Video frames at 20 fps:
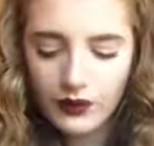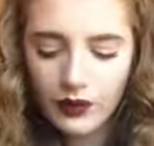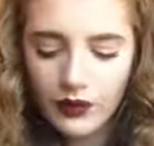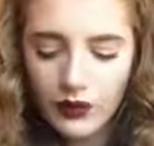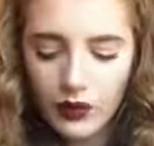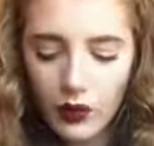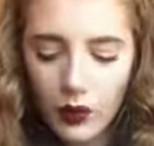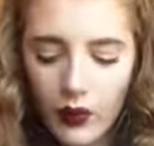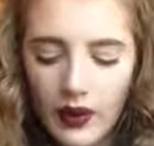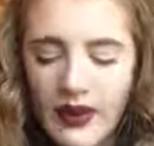
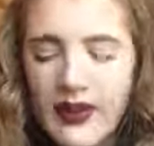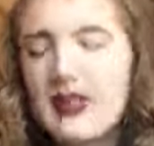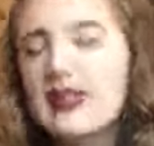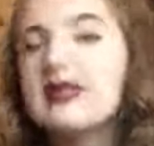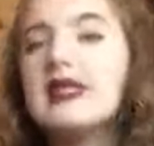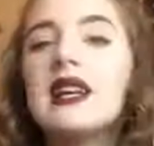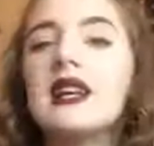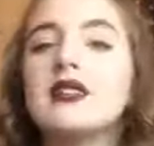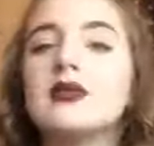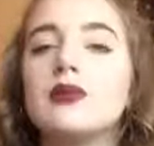So when it
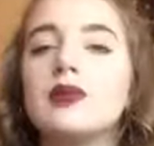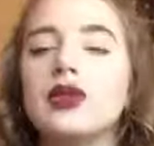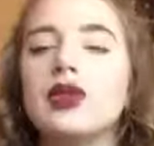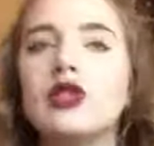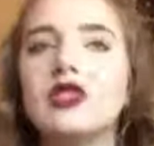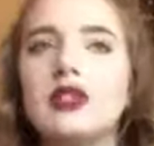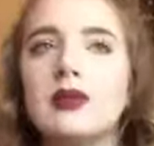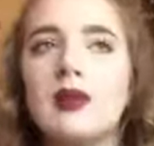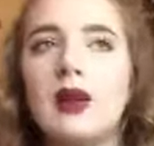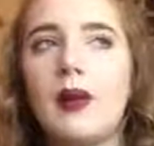says
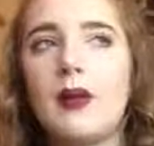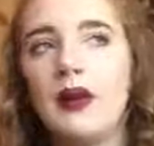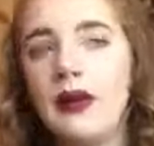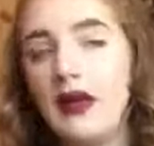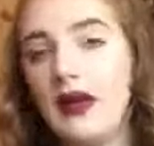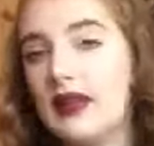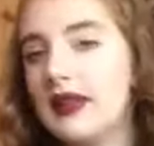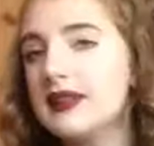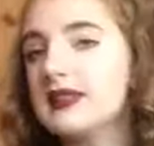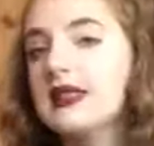blue shimmer, I mean
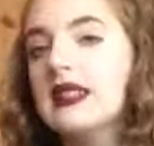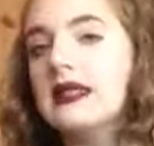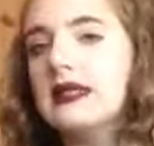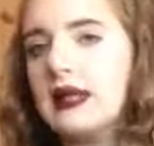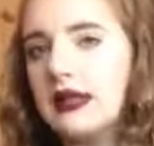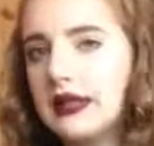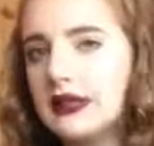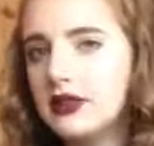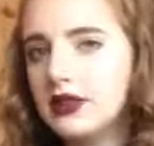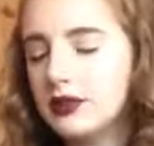like it's a
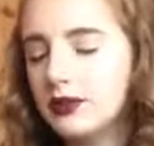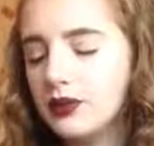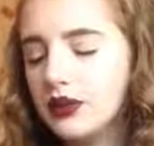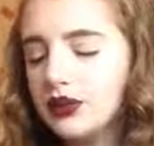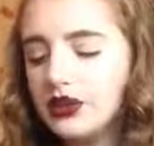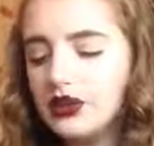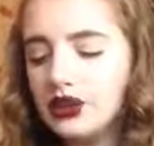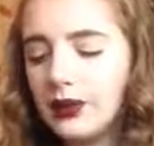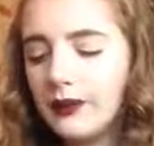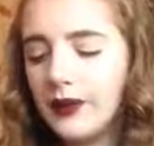lighter
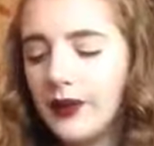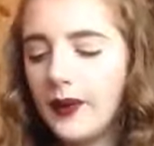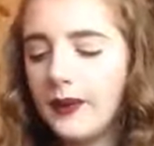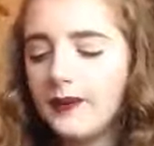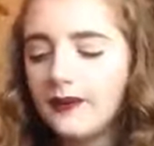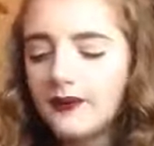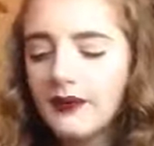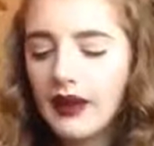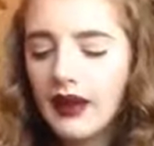blue shimmer.